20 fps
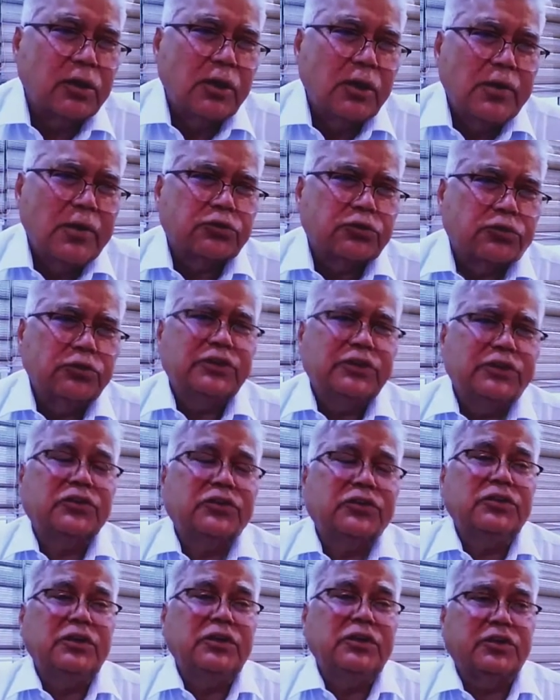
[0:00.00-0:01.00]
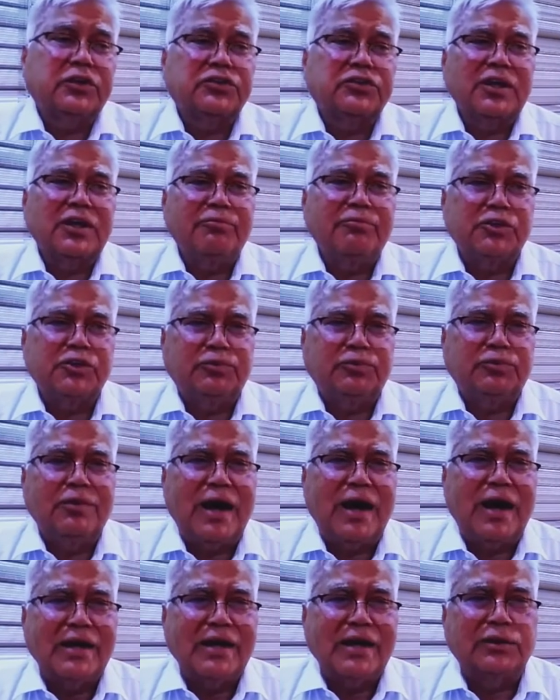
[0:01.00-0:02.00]
So this is the system which we have
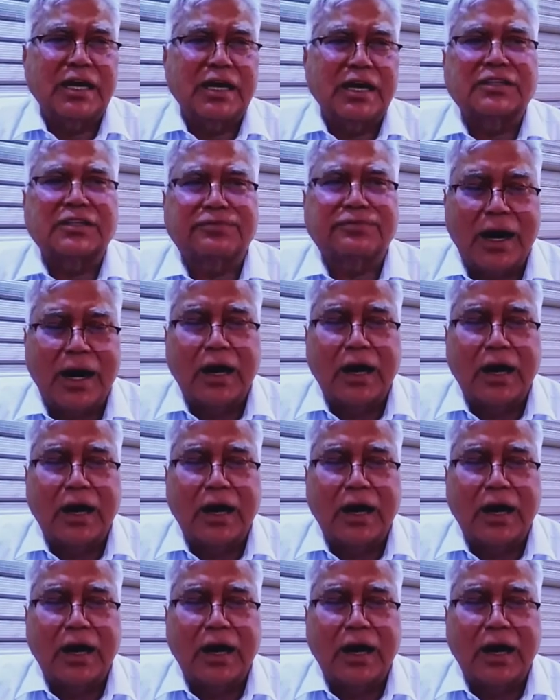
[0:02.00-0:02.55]
had thus far.